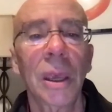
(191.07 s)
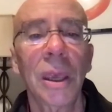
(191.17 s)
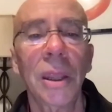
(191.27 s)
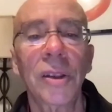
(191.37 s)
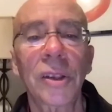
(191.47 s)

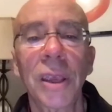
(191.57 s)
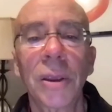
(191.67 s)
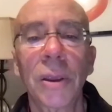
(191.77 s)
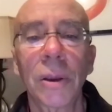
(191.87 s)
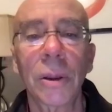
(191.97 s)
it is
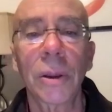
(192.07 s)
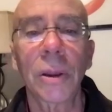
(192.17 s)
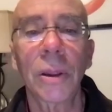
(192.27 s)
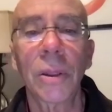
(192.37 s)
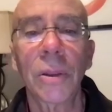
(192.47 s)
like
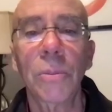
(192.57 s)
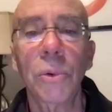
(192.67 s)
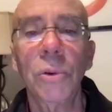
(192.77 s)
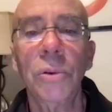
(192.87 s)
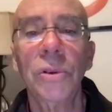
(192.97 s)
the
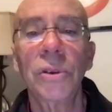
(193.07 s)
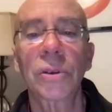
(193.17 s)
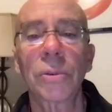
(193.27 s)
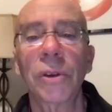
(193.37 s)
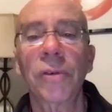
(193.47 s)

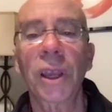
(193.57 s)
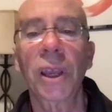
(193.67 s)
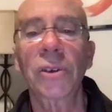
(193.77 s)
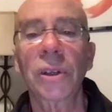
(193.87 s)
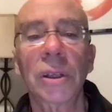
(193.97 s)
moon's
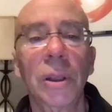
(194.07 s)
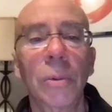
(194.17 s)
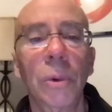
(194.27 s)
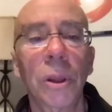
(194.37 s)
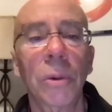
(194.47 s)
reflection
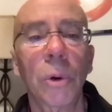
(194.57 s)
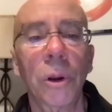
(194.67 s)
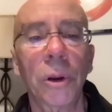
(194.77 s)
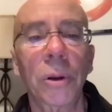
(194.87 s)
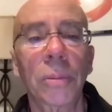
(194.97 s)
in
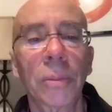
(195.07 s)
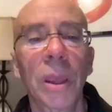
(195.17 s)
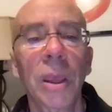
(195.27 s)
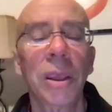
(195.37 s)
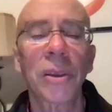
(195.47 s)
water.
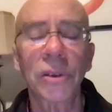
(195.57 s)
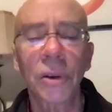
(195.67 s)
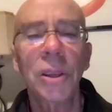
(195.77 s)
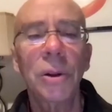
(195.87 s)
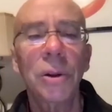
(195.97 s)
Yeah,
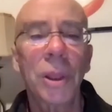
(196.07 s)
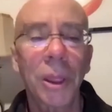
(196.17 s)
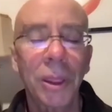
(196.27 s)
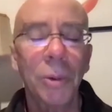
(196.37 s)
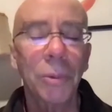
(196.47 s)
so here
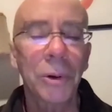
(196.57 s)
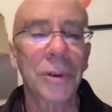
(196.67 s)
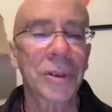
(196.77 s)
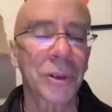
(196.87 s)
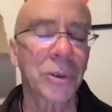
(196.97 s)
that
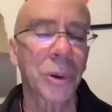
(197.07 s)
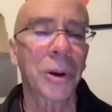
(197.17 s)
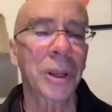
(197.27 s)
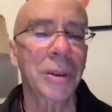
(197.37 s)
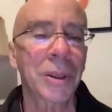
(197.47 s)
word
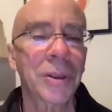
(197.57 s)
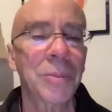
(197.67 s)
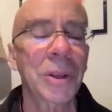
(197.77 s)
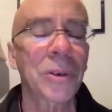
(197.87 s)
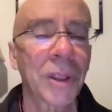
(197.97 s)
satori is
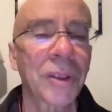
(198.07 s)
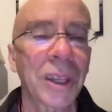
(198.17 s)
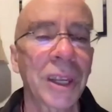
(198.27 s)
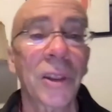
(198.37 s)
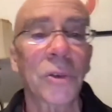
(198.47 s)
being
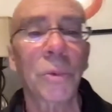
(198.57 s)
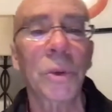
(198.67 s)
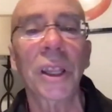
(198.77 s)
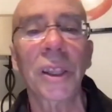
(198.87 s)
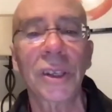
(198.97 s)
translated as
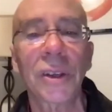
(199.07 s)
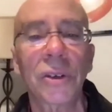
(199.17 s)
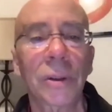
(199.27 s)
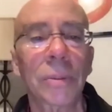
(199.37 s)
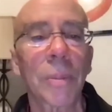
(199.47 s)

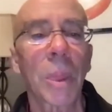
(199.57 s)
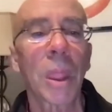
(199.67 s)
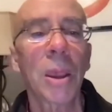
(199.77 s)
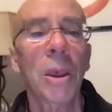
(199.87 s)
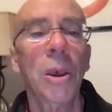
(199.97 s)
realization.
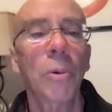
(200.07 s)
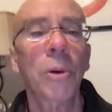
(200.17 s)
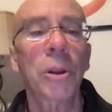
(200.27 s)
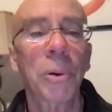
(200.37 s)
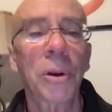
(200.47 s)

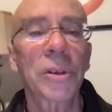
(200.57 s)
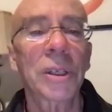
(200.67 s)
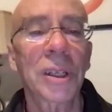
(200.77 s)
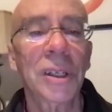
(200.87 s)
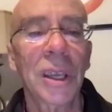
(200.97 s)
When a
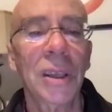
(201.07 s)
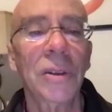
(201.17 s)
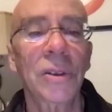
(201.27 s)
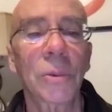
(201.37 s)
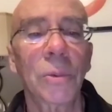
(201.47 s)
person
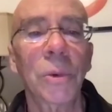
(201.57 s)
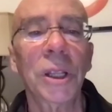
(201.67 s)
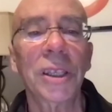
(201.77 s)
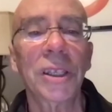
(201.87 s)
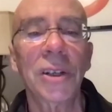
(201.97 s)
attains
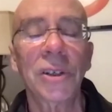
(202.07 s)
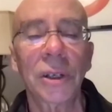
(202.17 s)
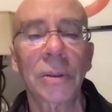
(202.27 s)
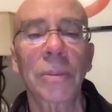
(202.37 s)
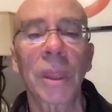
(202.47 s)

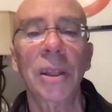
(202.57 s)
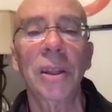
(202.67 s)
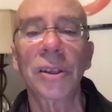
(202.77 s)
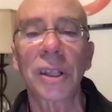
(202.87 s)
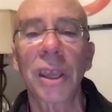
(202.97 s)
realization, it
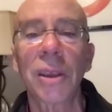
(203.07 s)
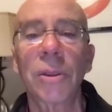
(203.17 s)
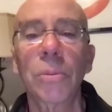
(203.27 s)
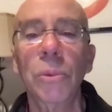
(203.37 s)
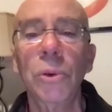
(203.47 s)
is
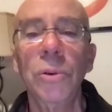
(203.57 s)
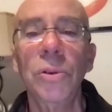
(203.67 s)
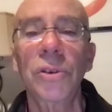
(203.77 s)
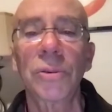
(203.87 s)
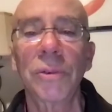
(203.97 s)
like the
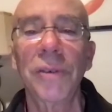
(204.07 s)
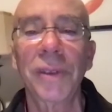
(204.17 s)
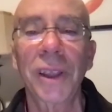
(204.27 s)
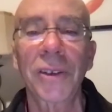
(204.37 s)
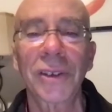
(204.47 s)
moon's
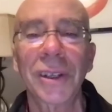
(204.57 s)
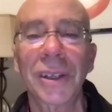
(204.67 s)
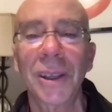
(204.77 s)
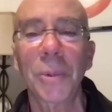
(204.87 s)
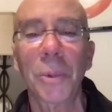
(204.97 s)

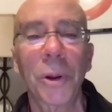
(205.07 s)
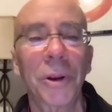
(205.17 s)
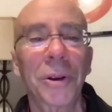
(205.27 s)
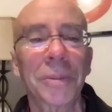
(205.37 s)
reflection in water.